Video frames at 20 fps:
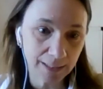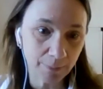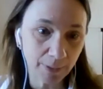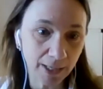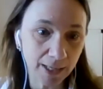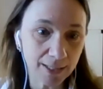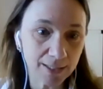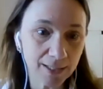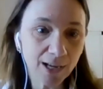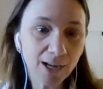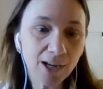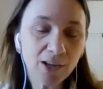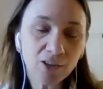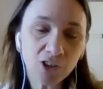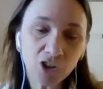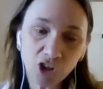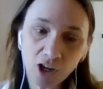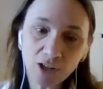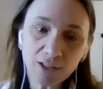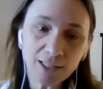because the
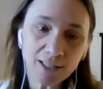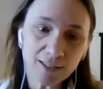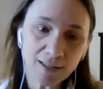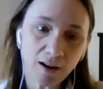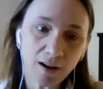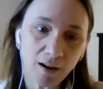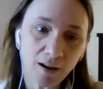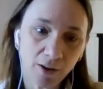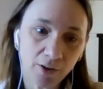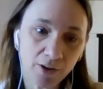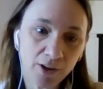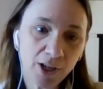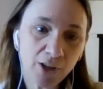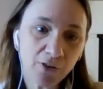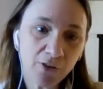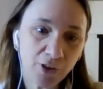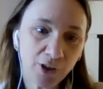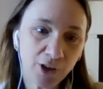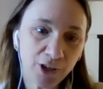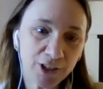chances are
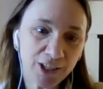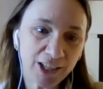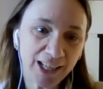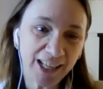that